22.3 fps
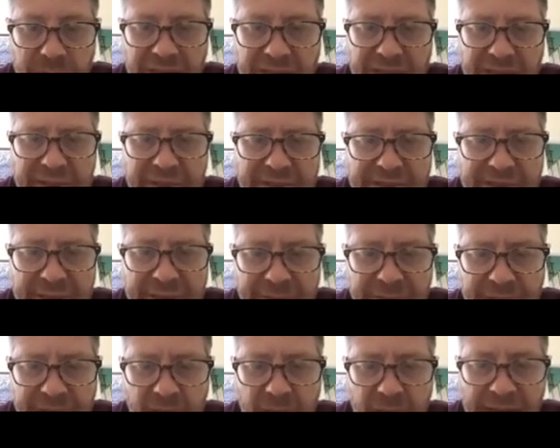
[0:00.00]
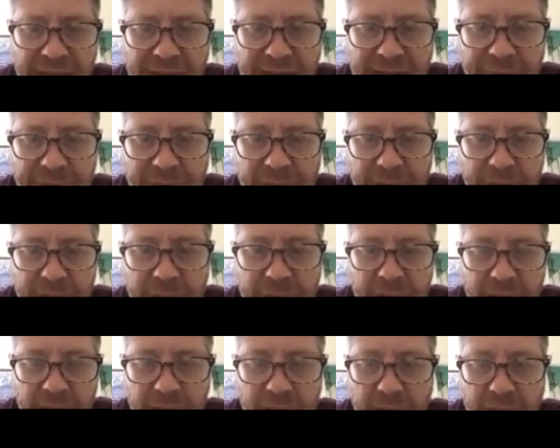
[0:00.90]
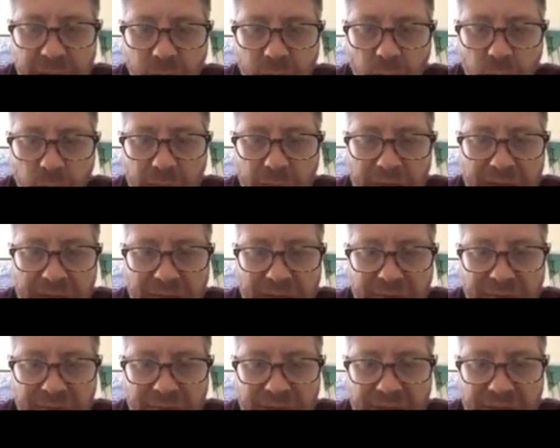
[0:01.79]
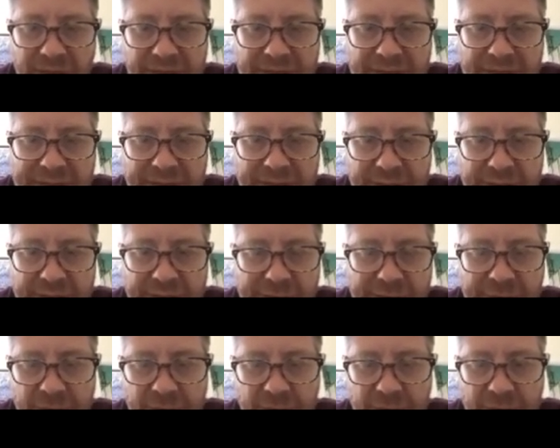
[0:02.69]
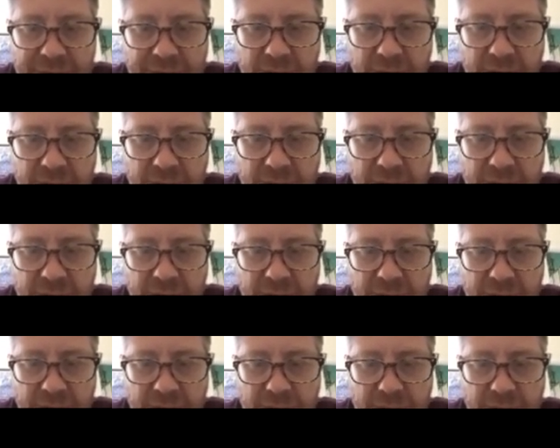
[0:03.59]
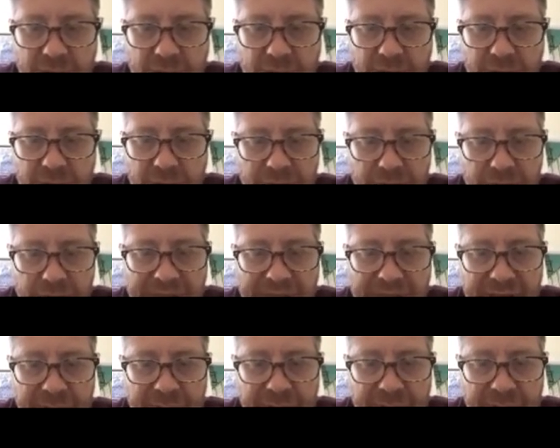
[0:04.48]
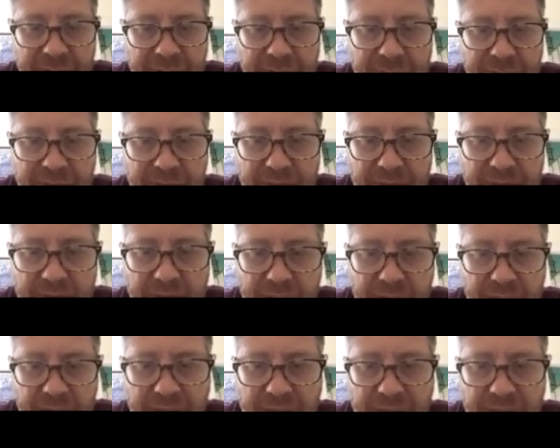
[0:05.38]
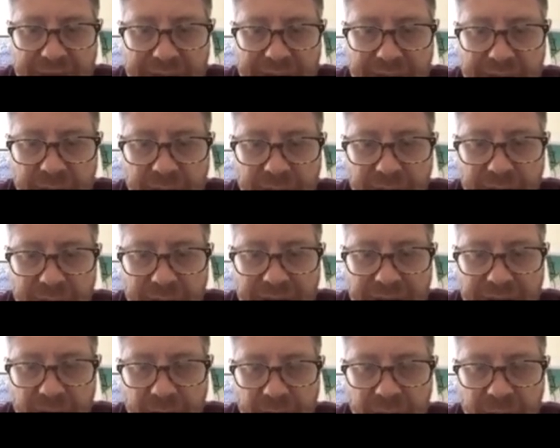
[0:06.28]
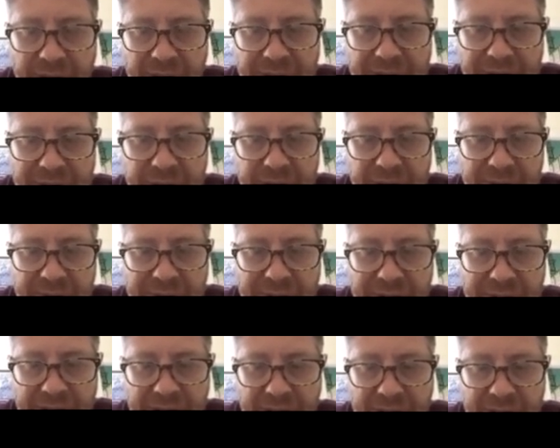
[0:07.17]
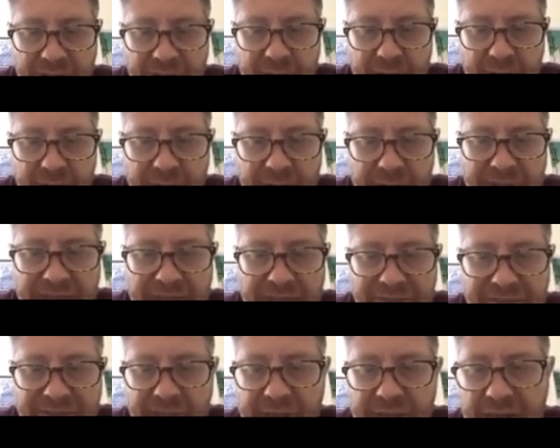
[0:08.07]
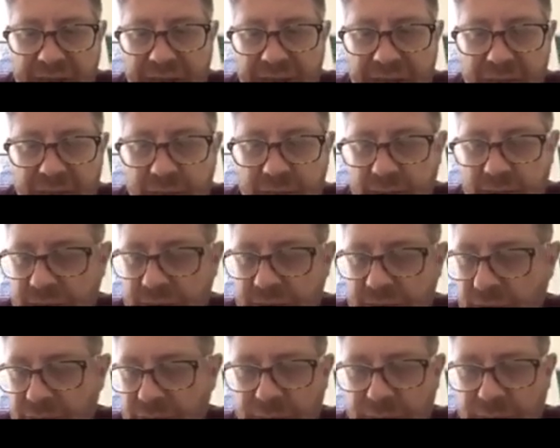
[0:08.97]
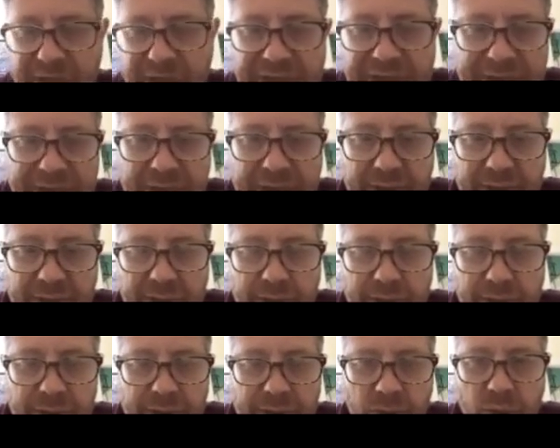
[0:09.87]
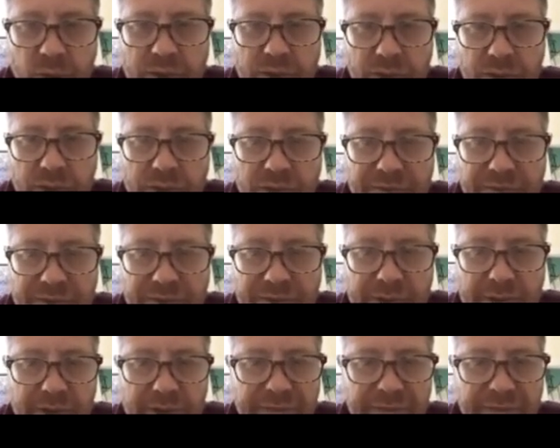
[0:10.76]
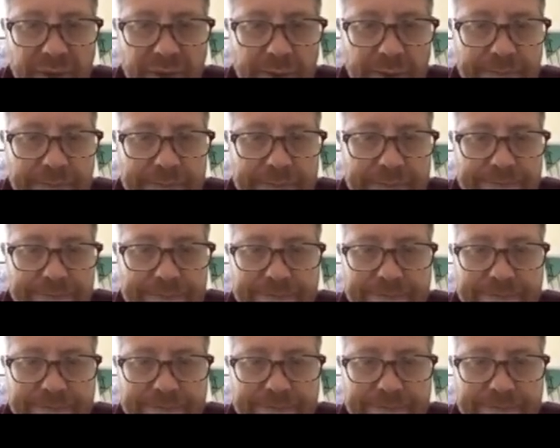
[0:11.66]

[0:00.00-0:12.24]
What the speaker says: And the same thing will happen if the anterior tibial is occluded or the dorsalis pedis. The anterior malleolar branch comes in and saves the day and still supplies the dorsal surface of the foot.